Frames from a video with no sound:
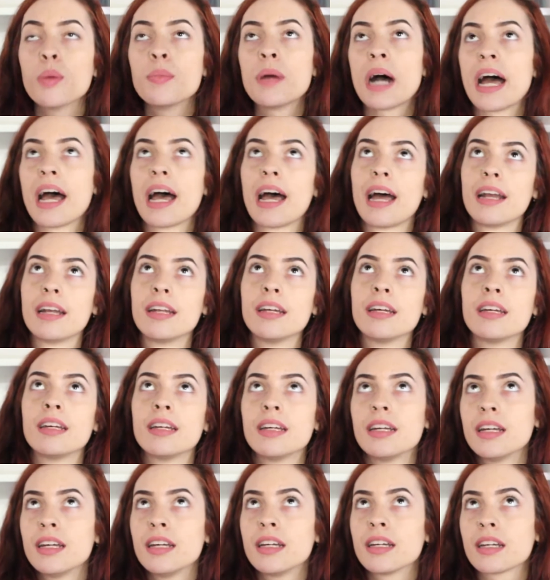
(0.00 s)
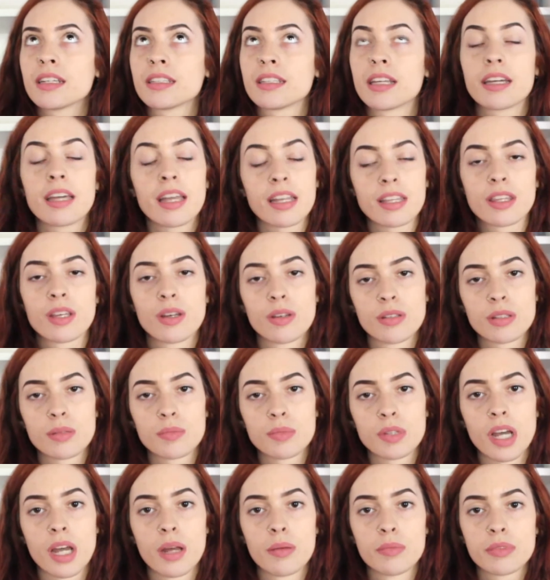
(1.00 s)
bad, because I get those
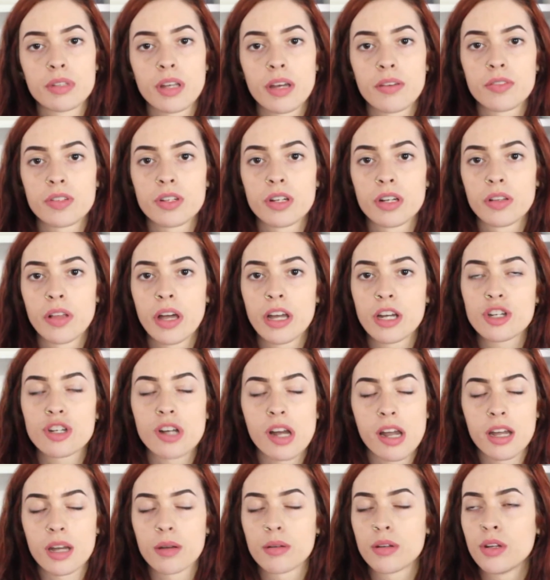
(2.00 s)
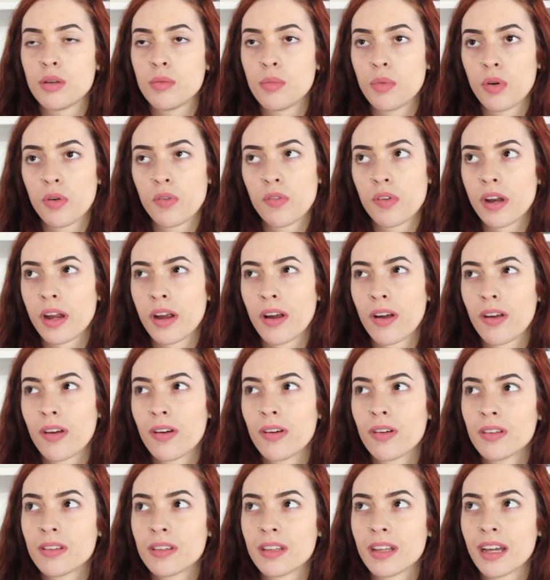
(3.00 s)
sometimes after like trying a new move in
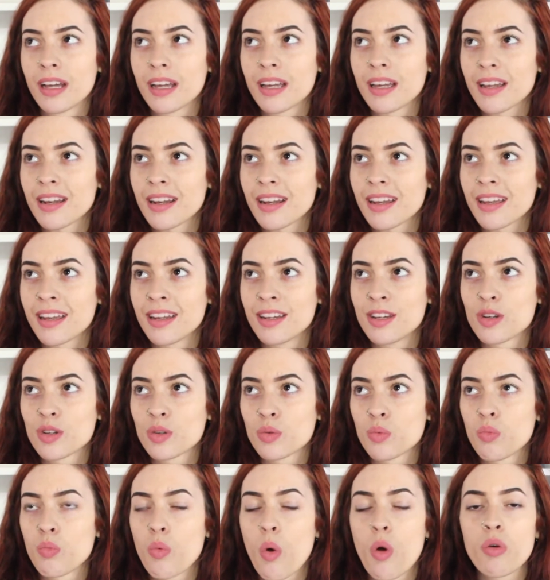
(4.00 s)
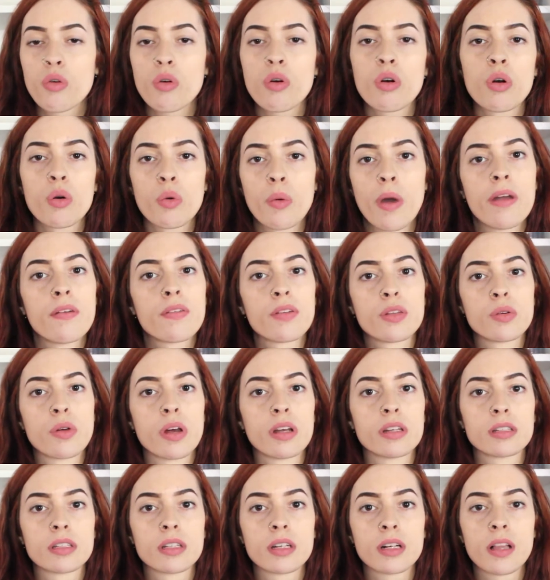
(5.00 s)
aerial, and like it just won't go away for the
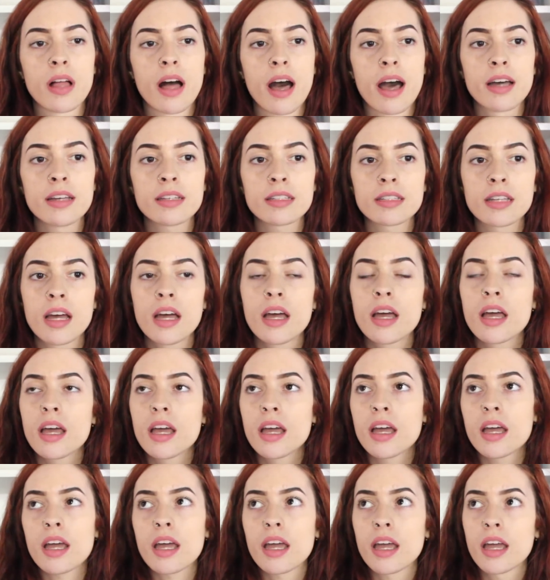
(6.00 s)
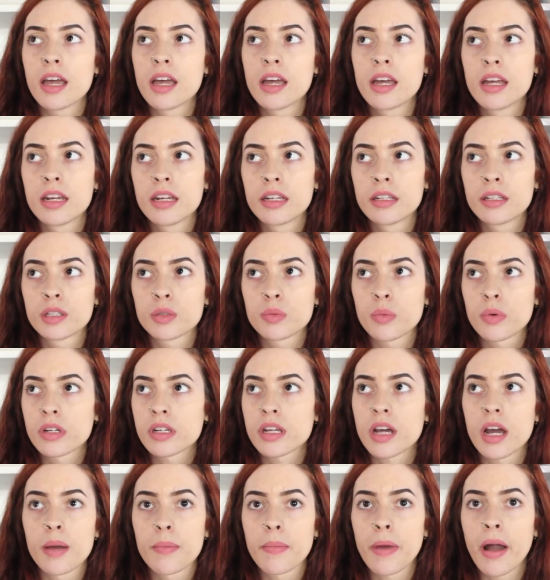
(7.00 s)
rest of the class. And this one
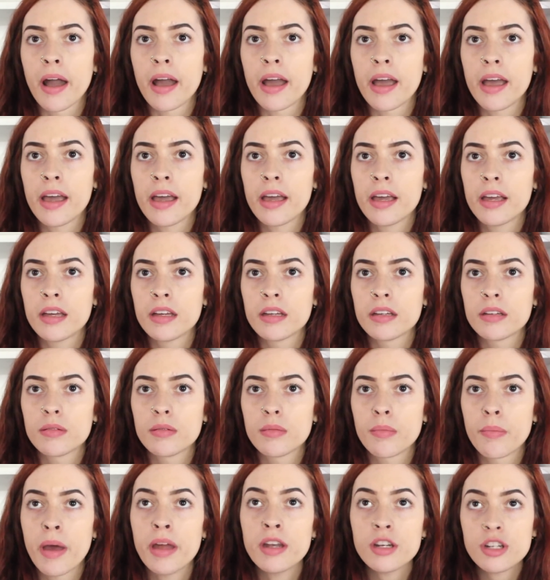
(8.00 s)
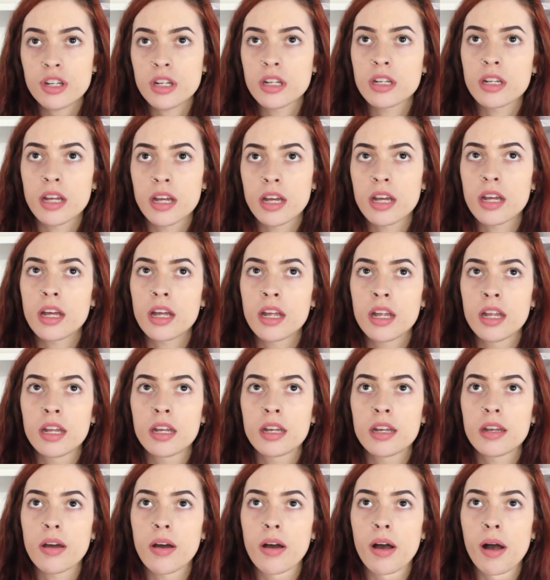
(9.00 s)
time I mentioned it,
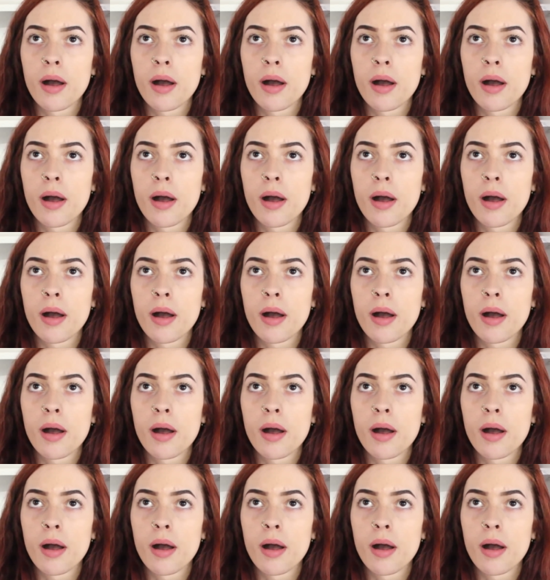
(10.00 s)
and